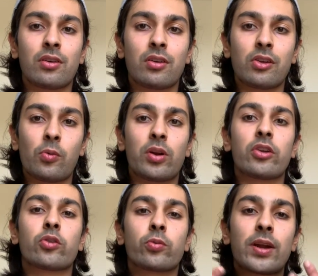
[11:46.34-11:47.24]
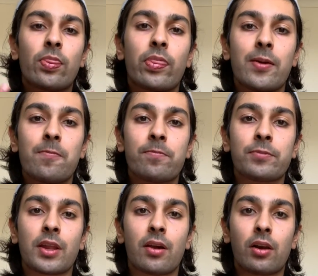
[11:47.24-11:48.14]
You want to treat them
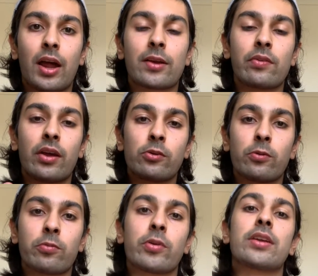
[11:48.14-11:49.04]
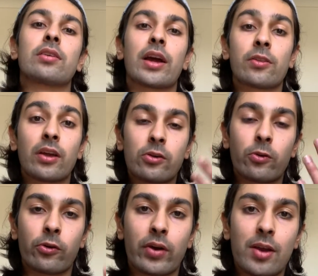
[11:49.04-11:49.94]
like they're your friend, like they're your
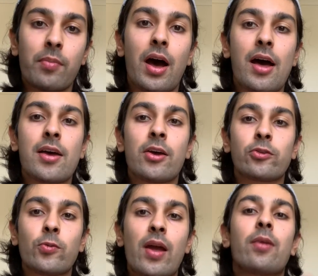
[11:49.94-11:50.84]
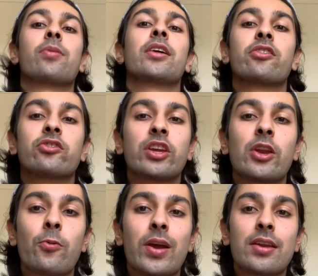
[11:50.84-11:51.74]
grandma, to have that
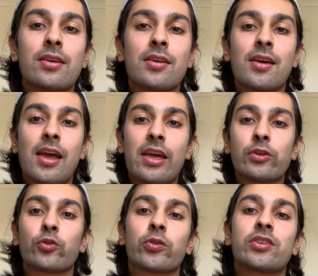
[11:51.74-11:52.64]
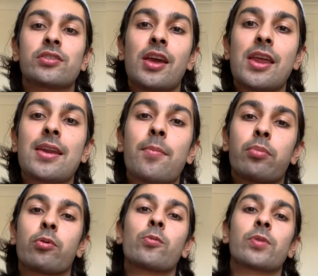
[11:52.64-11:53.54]
genuine interest in
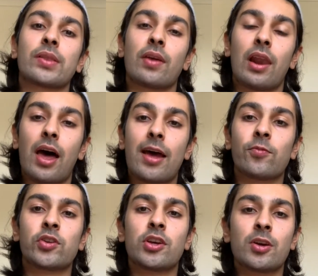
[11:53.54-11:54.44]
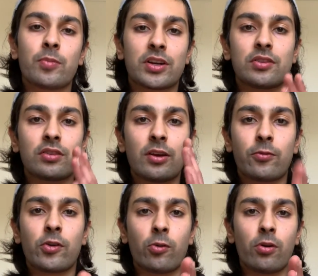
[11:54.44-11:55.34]
improving their lives. Because if
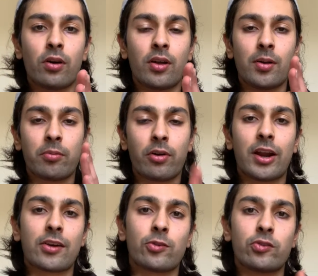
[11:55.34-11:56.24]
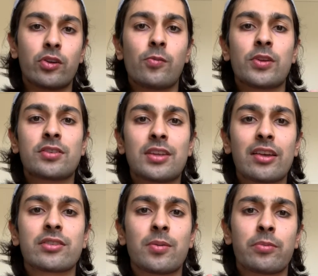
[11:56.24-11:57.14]
your product or service
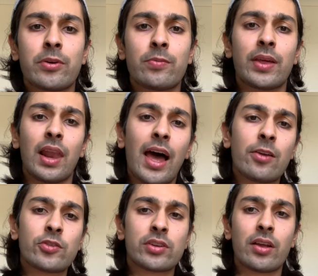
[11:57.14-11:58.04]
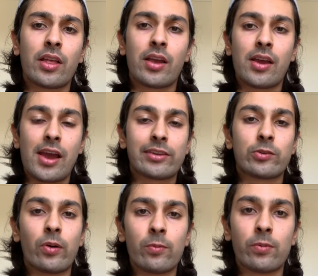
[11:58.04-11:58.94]
doesn't improve their lives, it's
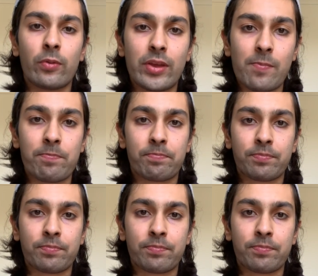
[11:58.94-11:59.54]
not for them.